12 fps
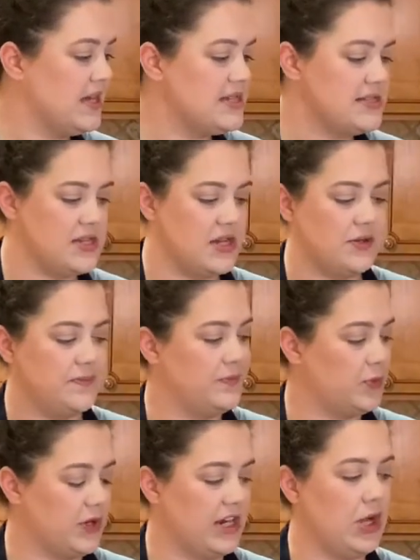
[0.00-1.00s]
So
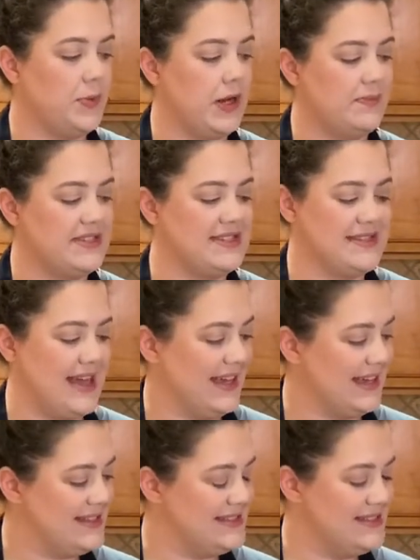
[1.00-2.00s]
we're gonna open up the sack
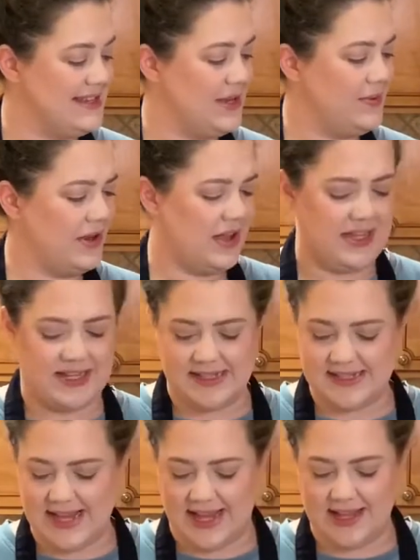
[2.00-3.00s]
and see what all it
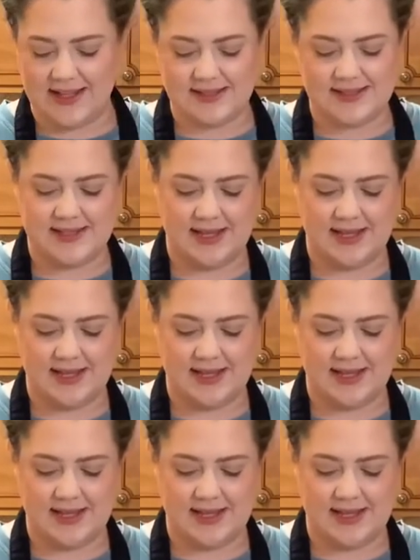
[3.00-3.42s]
contains.